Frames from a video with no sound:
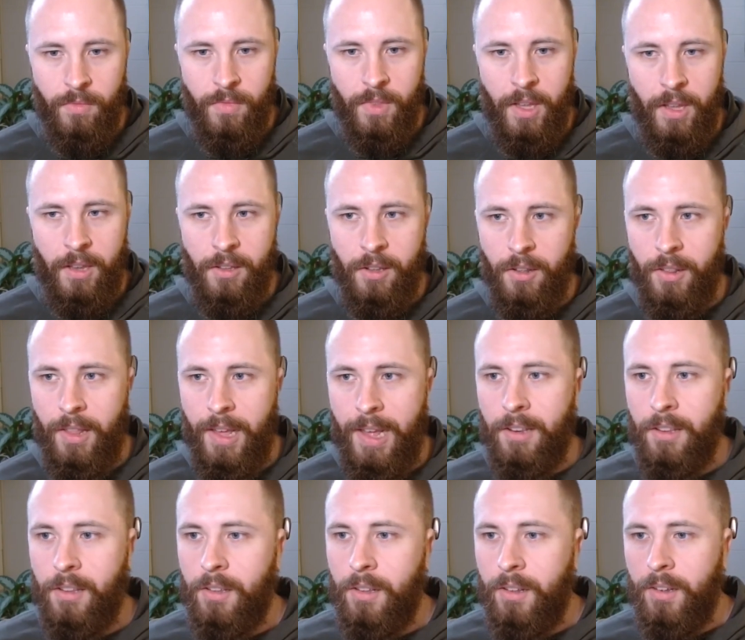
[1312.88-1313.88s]
And so
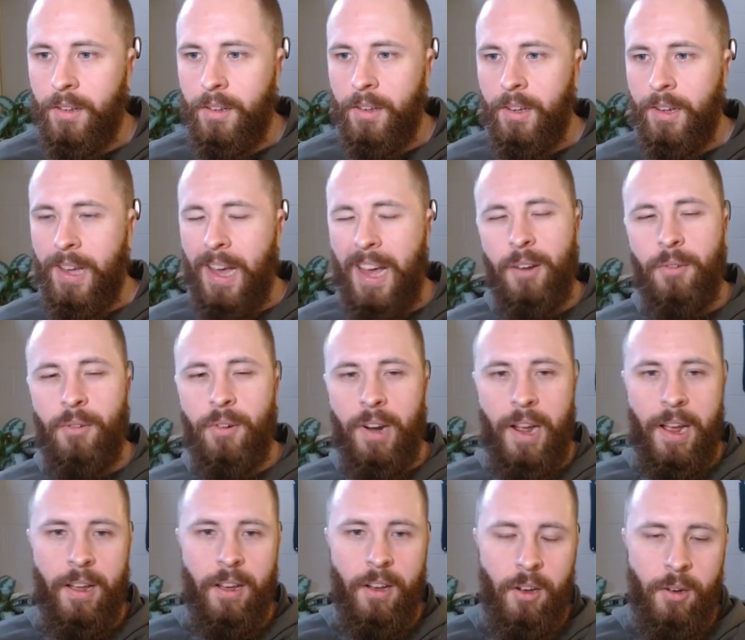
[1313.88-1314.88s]
that's kind of what
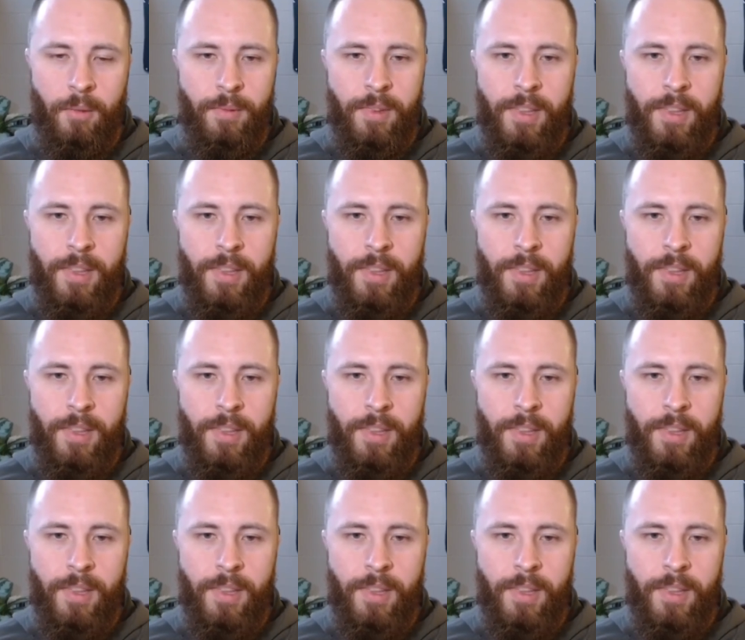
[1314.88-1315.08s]
I hope.